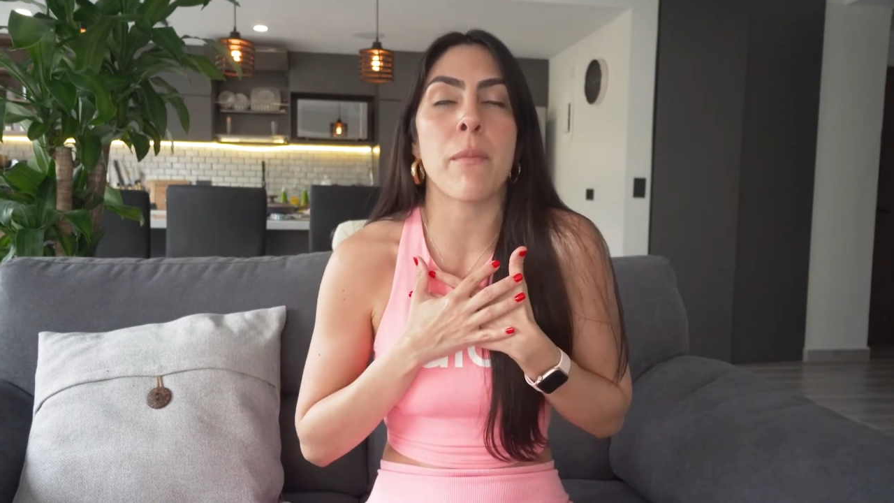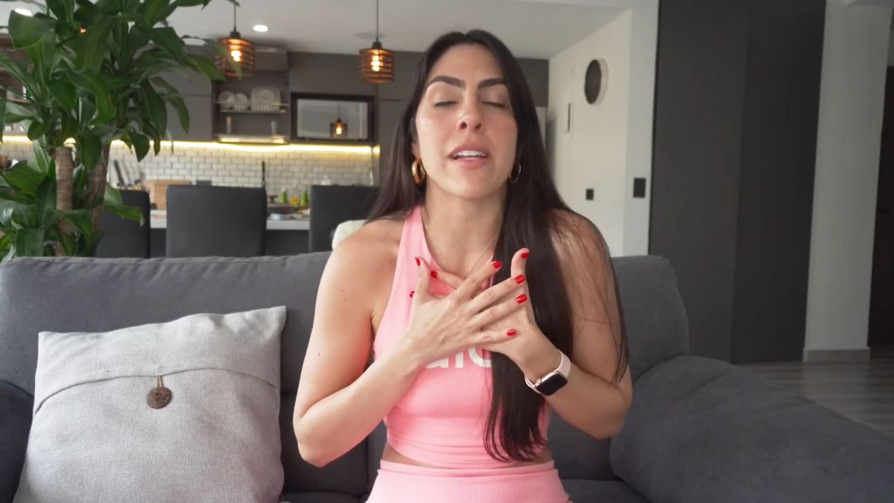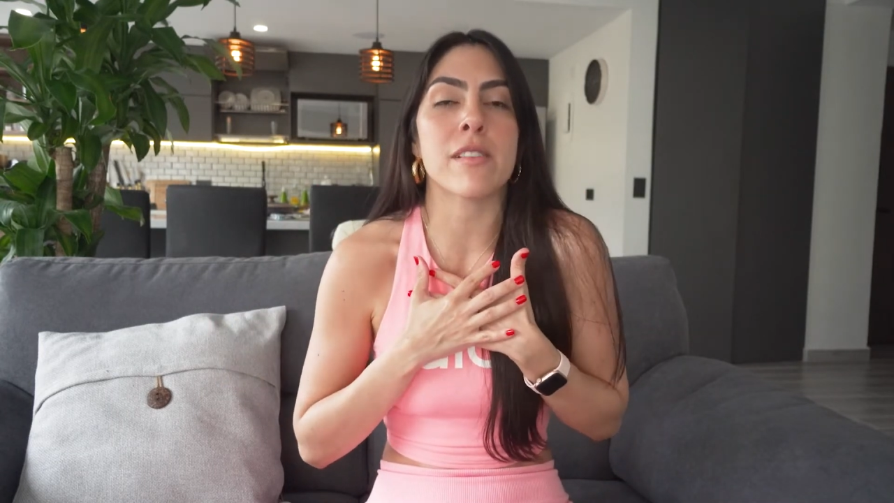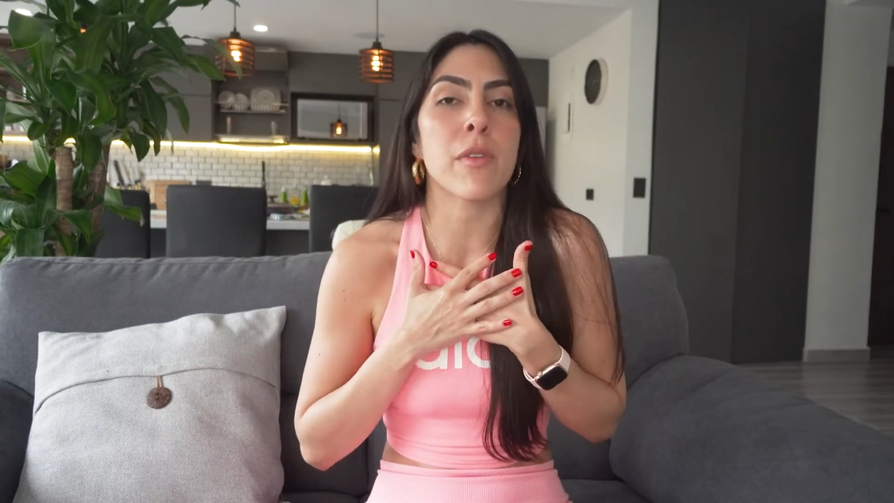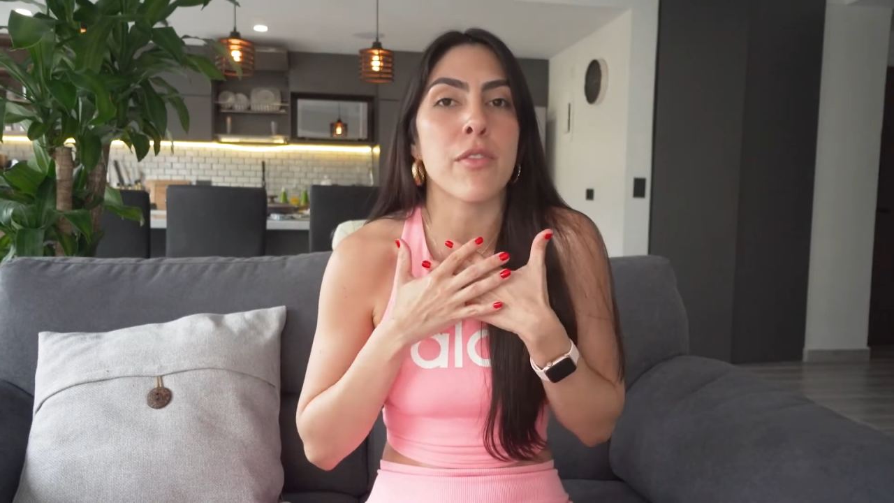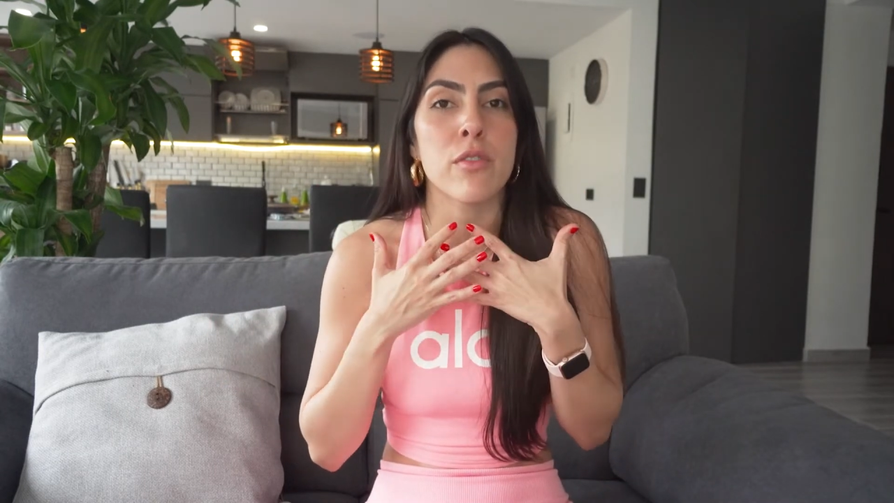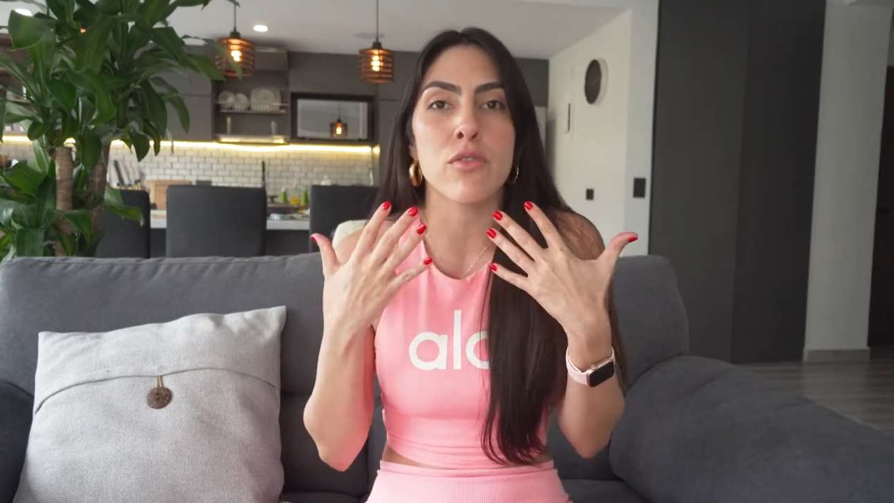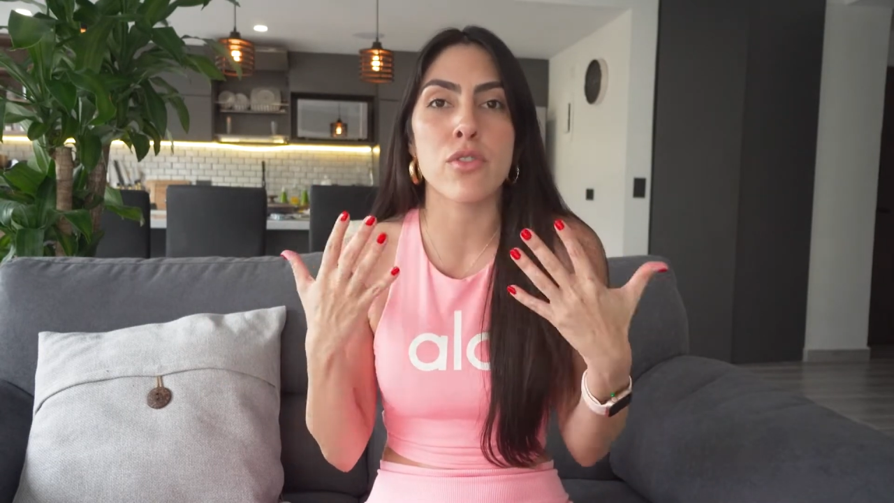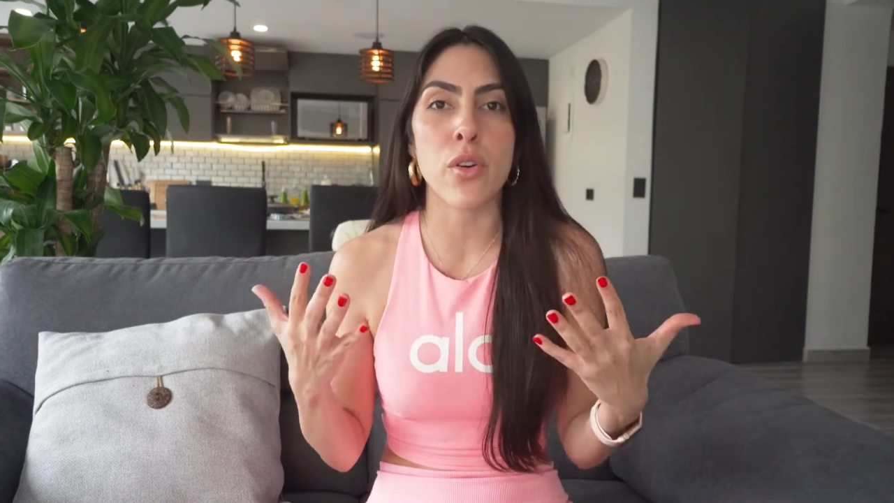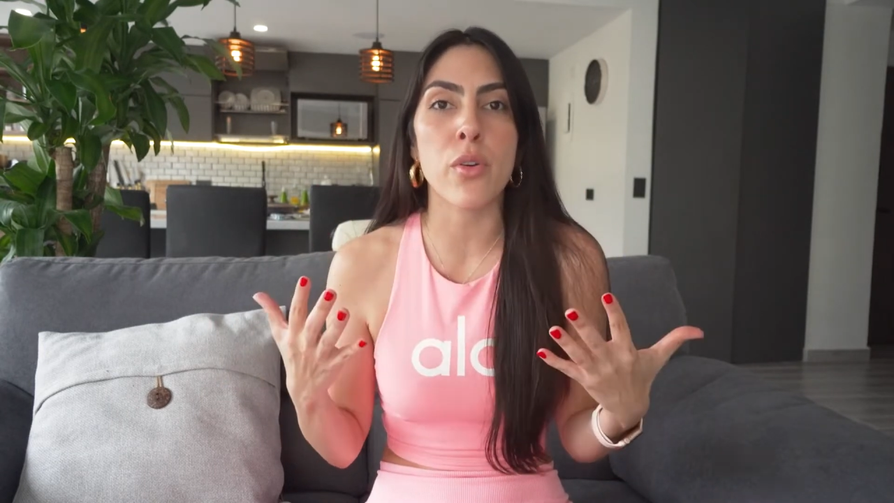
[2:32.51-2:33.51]
makes me feel
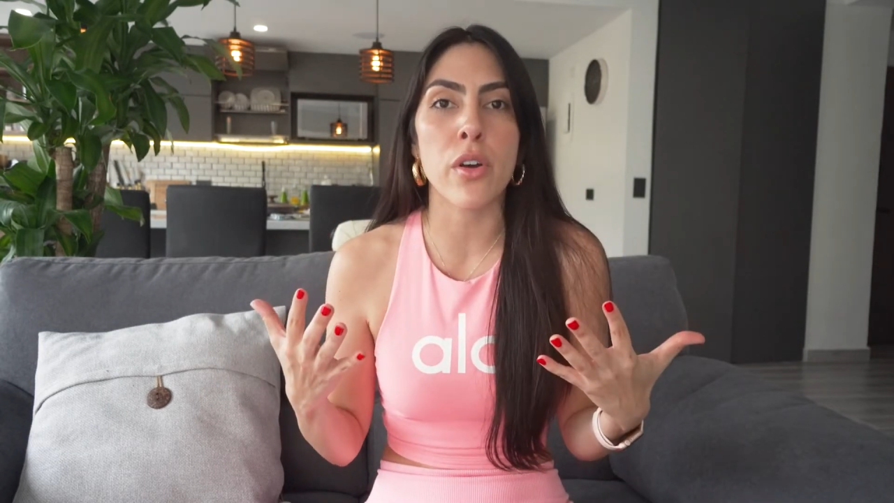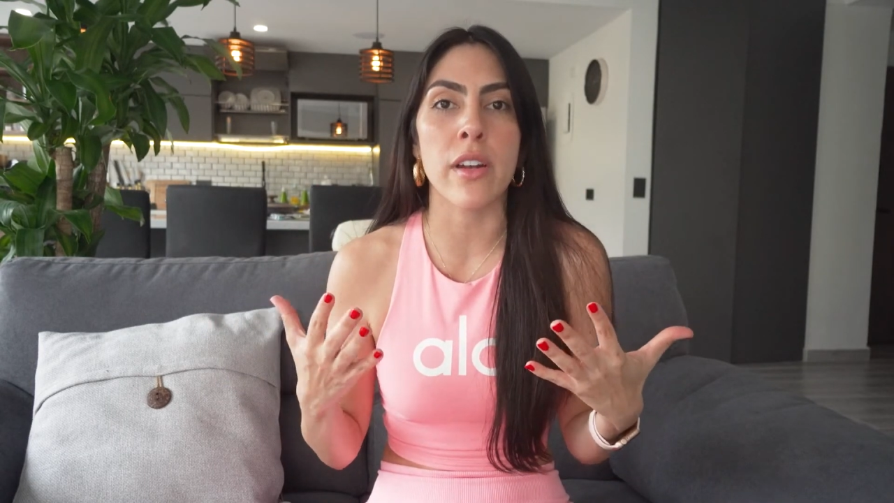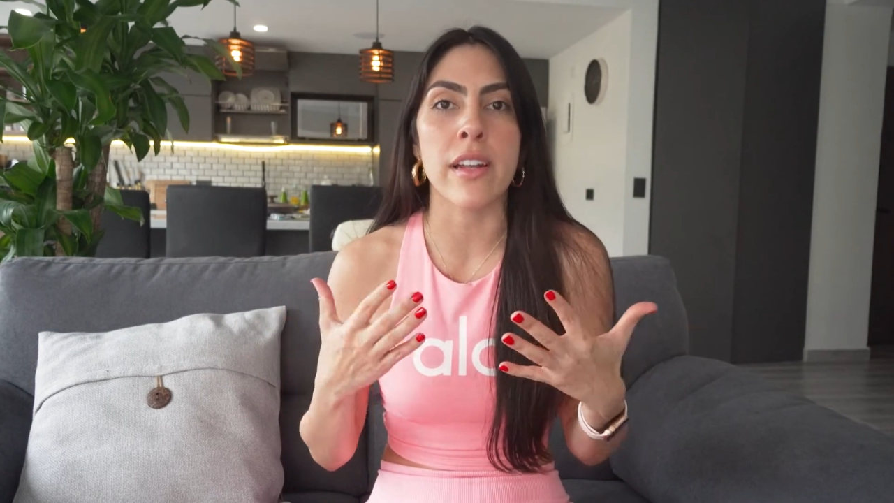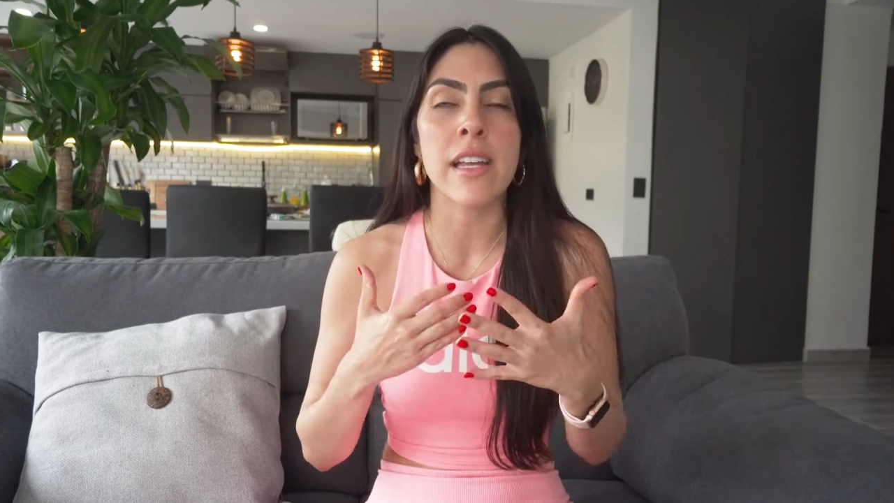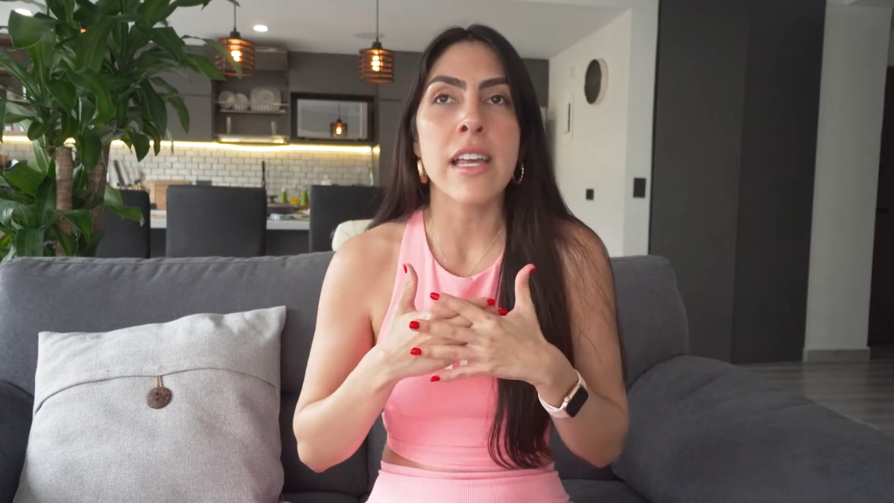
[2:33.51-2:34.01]
so good,